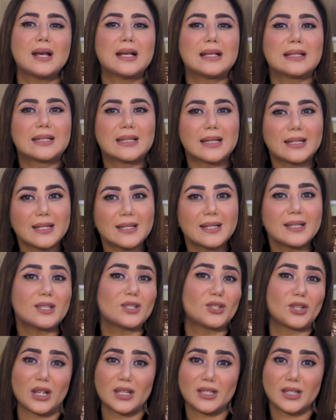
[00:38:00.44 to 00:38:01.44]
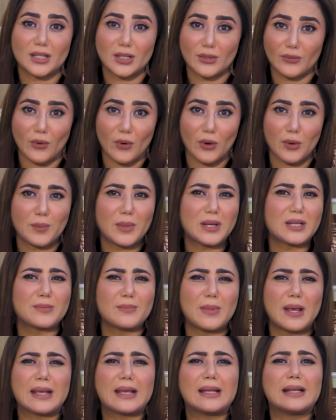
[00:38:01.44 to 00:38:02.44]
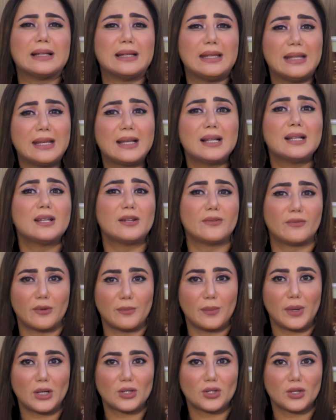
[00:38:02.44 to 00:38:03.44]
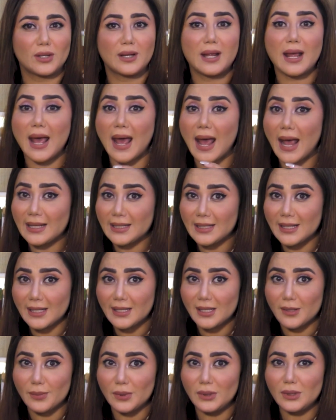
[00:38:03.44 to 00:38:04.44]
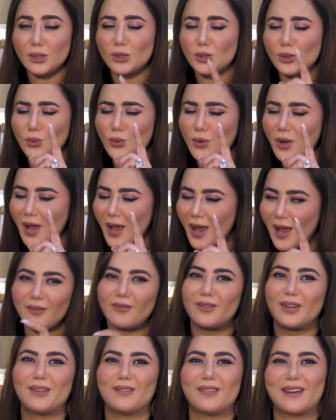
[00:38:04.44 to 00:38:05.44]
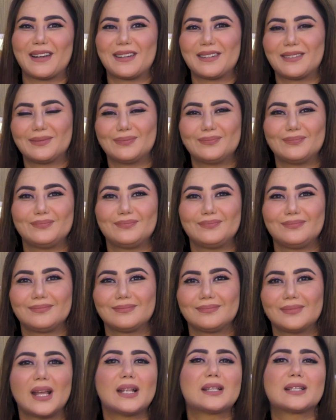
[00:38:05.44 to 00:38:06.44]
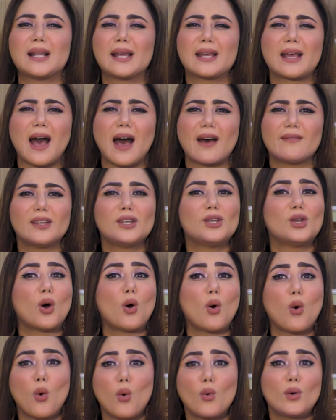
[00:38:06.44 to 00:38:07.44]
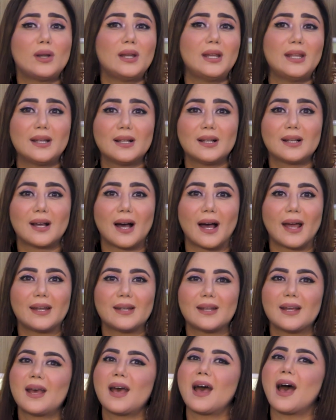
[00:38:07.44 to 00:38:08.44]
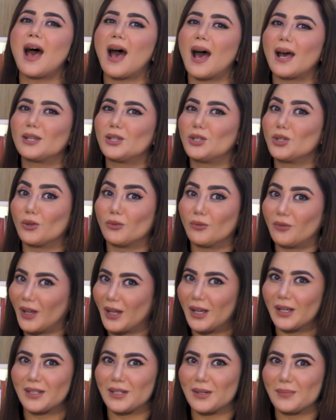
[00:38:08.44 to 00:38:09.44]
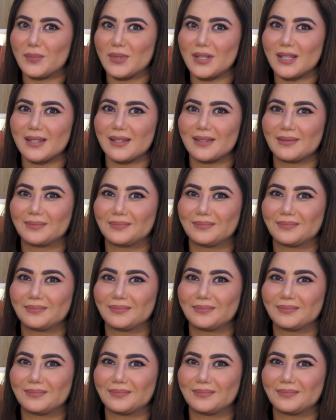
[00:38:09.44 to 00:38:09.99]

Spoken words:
Citizens Justice Forum is making legal information accessible to everyone. It's like having your own legal guide at your fingertips.